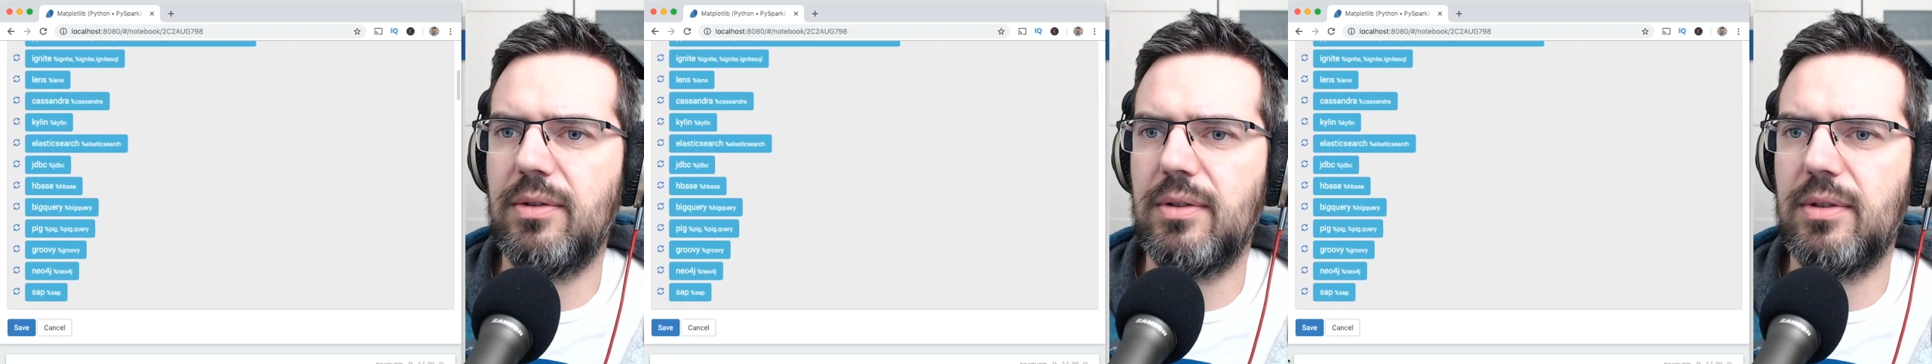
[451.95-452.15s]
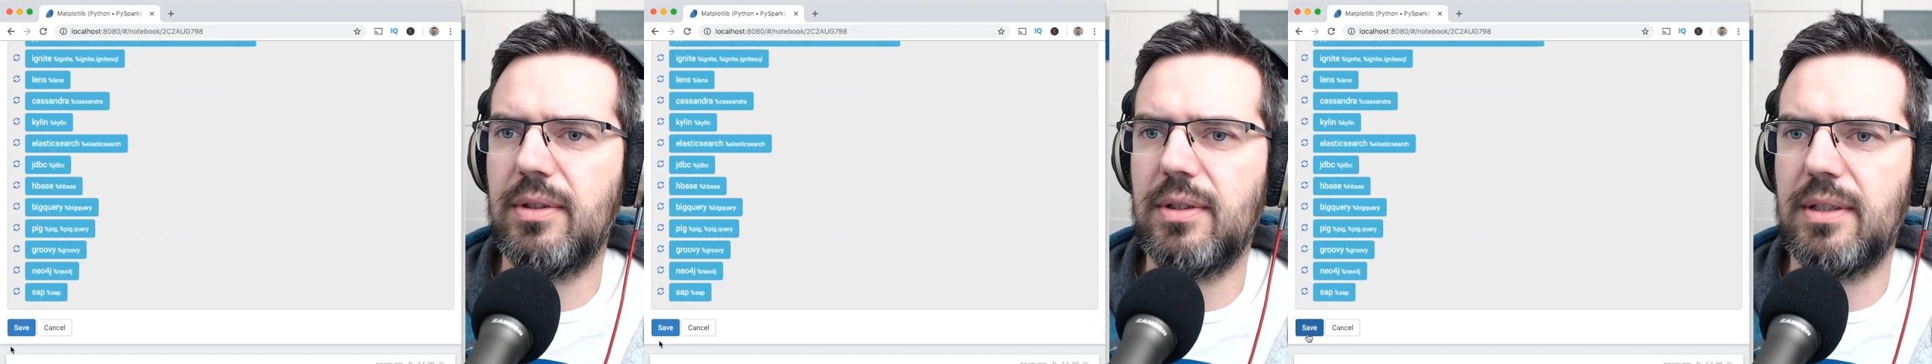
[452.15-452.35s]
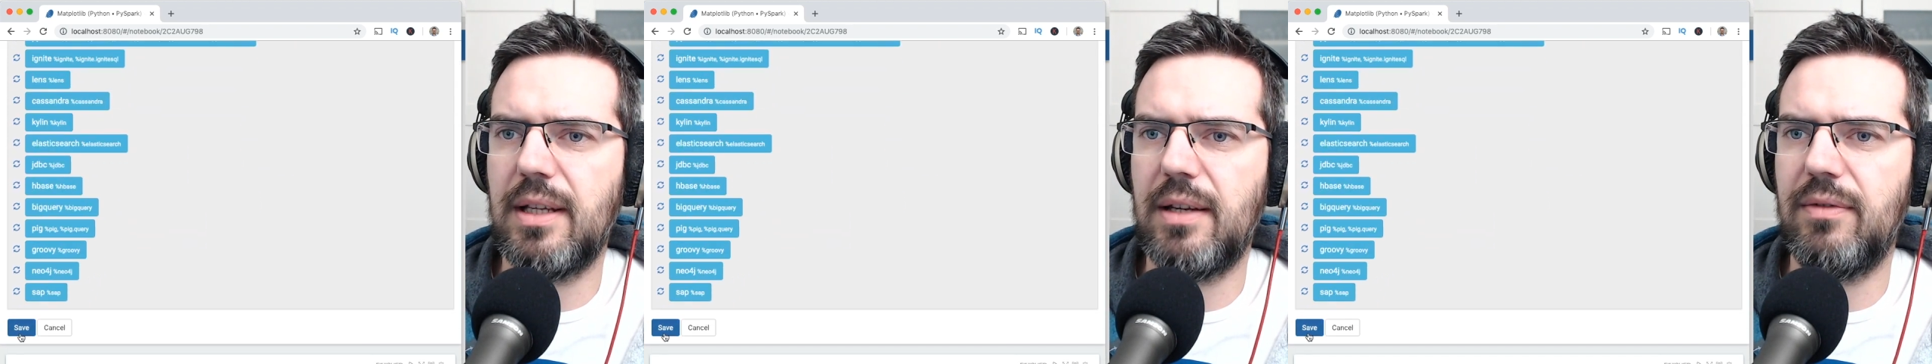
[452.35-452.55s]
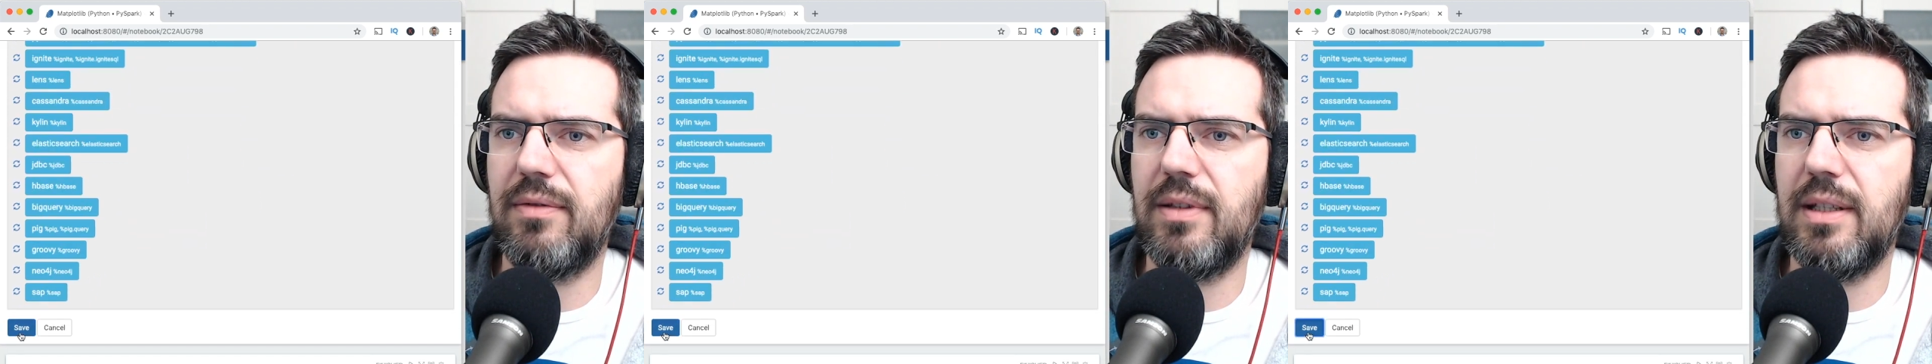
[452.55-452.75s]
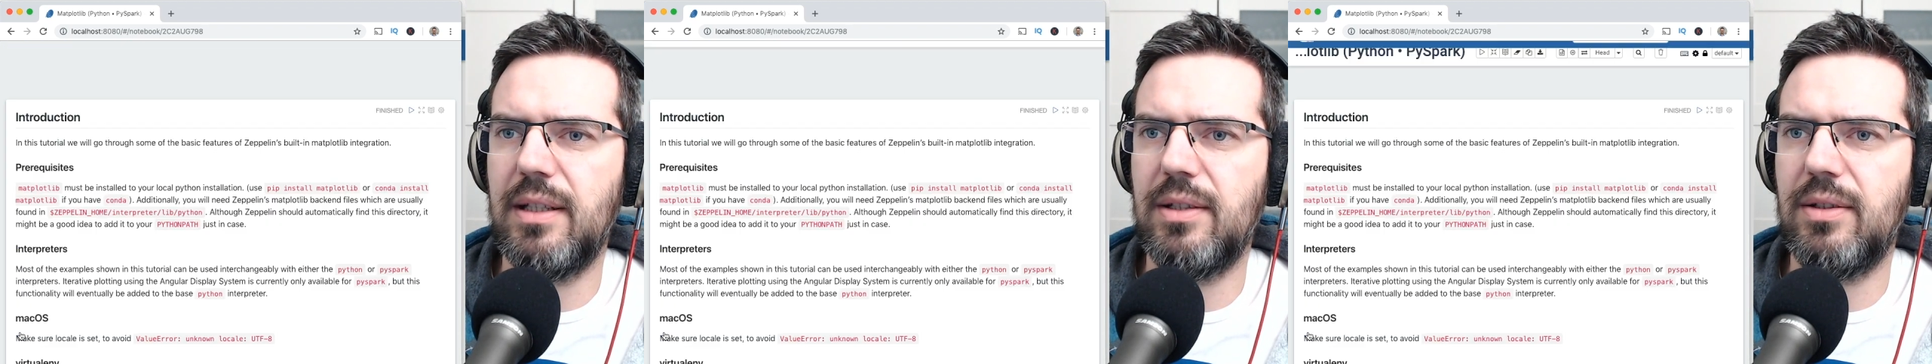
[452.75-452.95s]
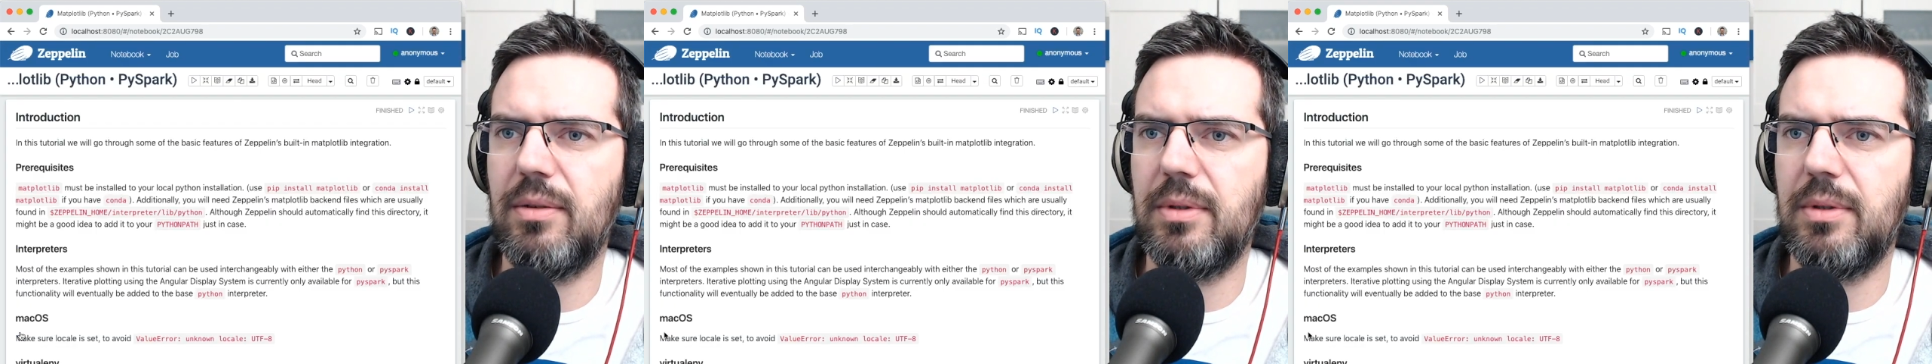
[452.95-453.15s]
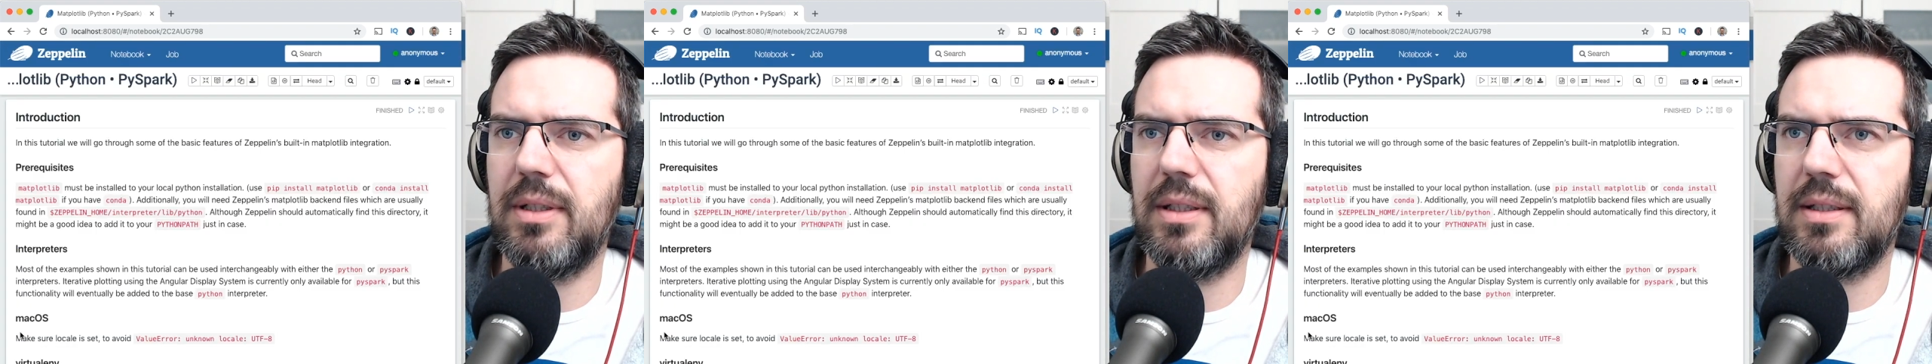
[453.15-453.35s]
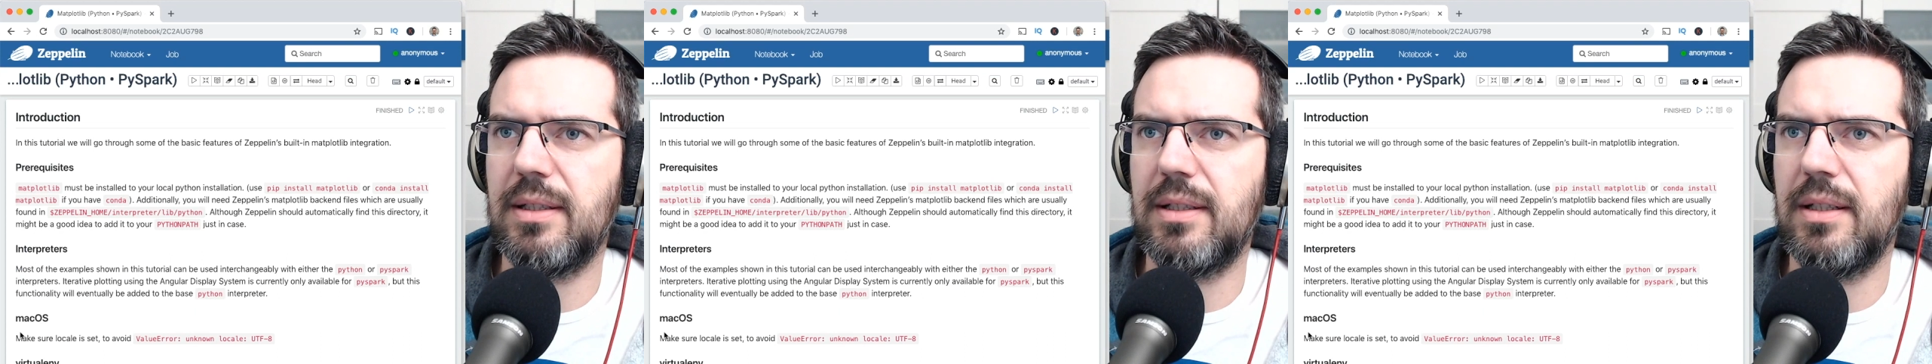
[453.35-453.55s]
to save the
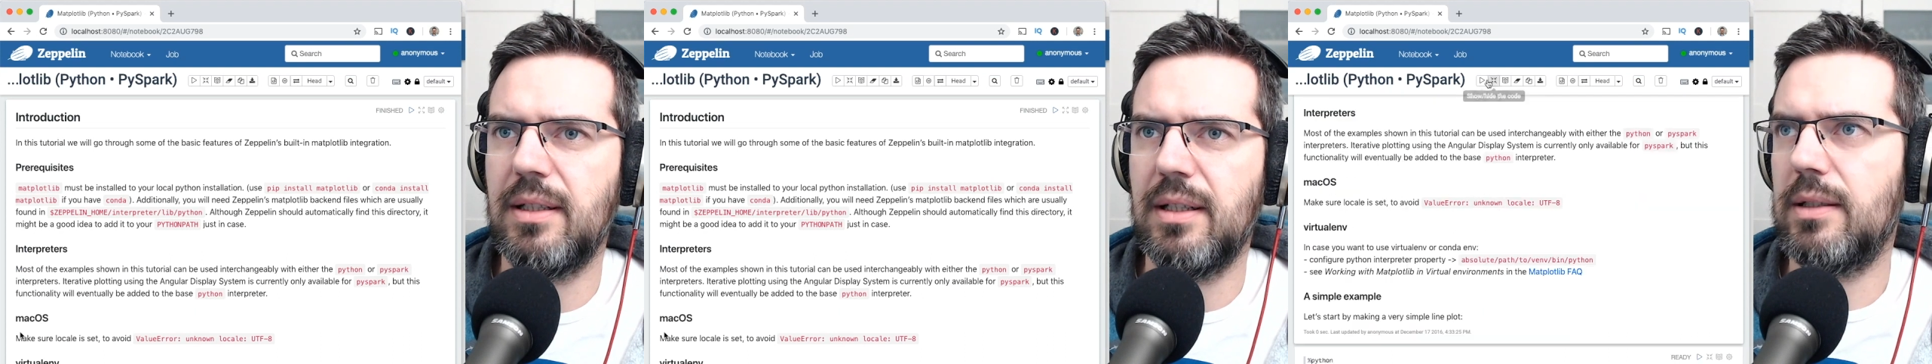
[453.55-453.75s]
interpreters.